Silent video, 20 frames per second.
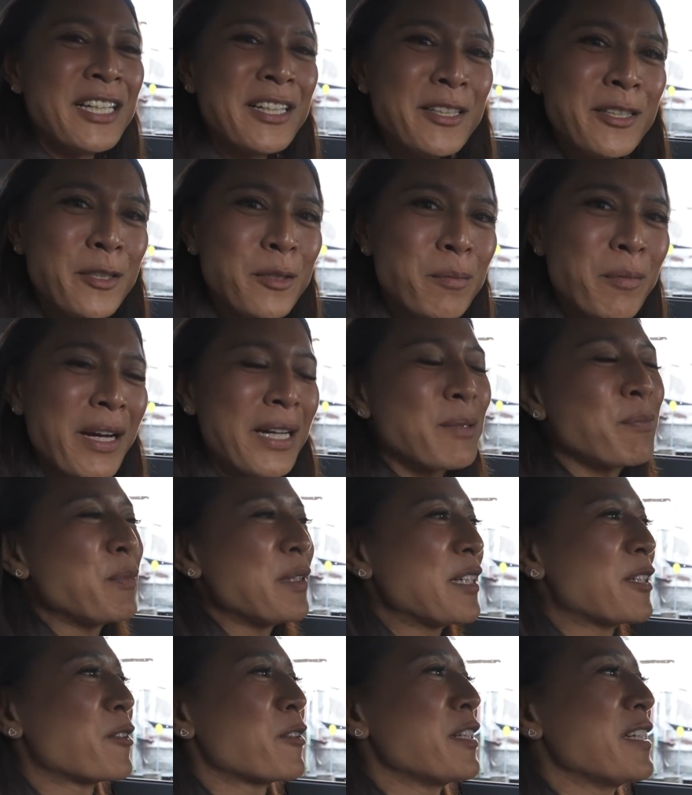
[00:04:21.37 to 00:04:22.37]
you might be
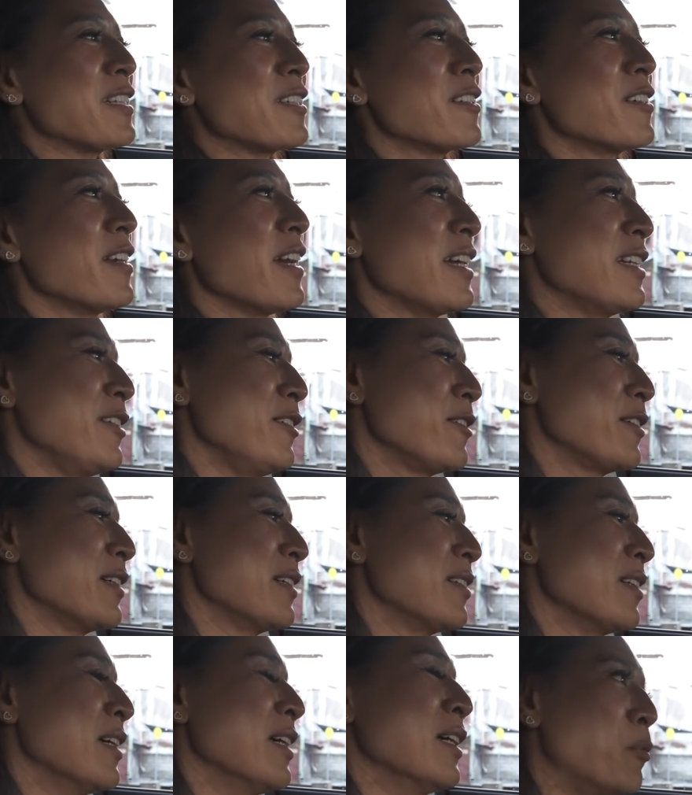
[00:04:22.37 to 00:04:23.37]
greener and you
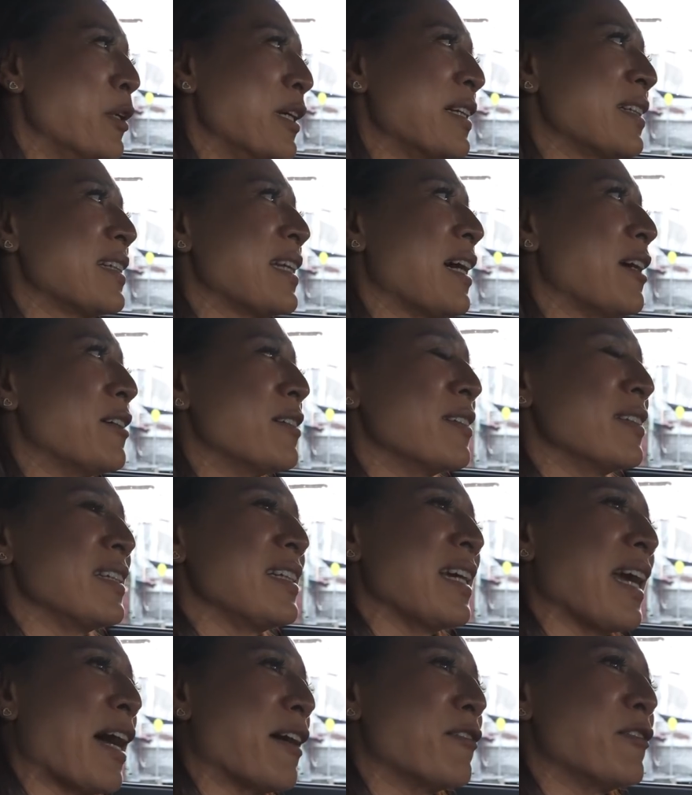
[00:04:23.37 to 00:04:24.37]
can bring down
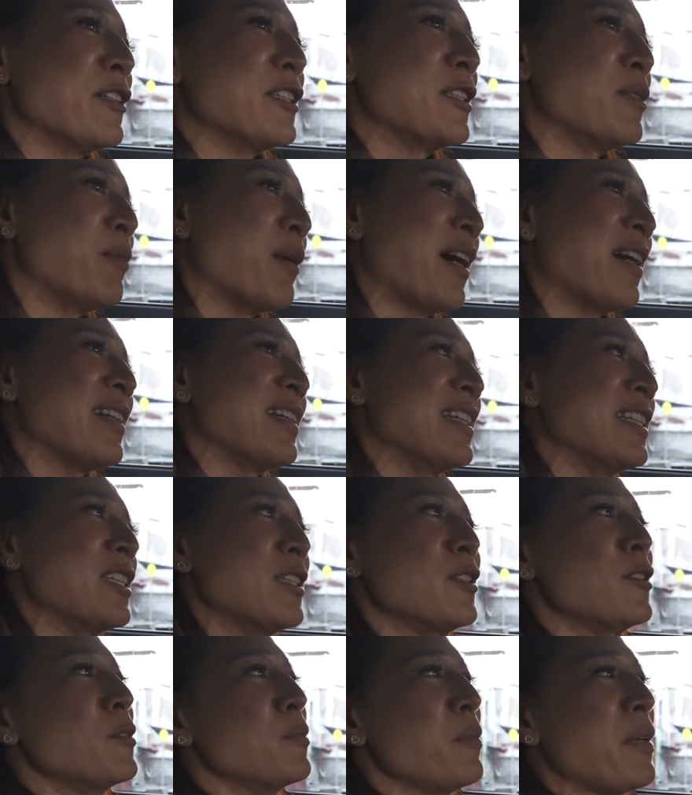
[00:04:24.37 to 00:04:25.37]
the average
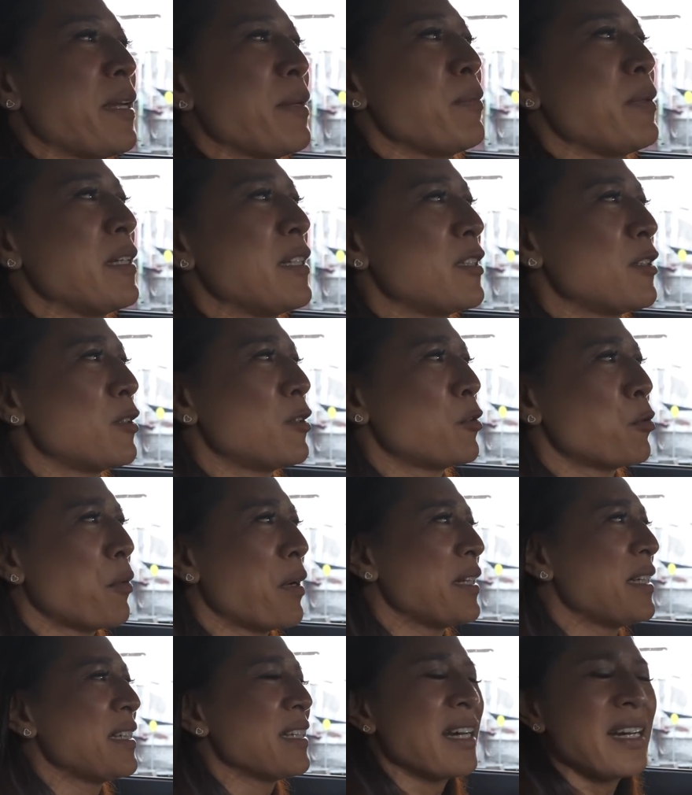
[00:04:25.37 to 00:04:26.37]
mileage to maybe
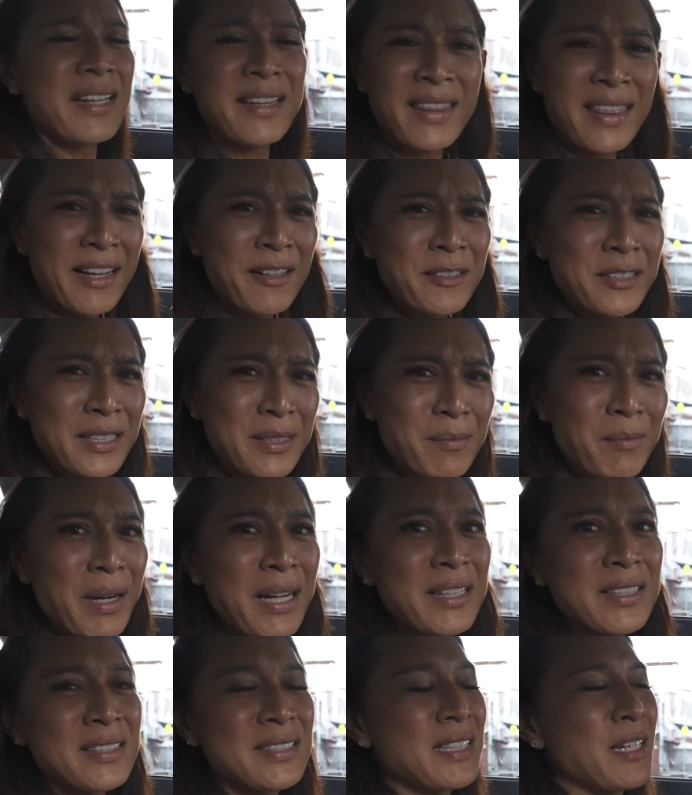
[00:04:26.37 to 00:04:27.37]
29,000 miles.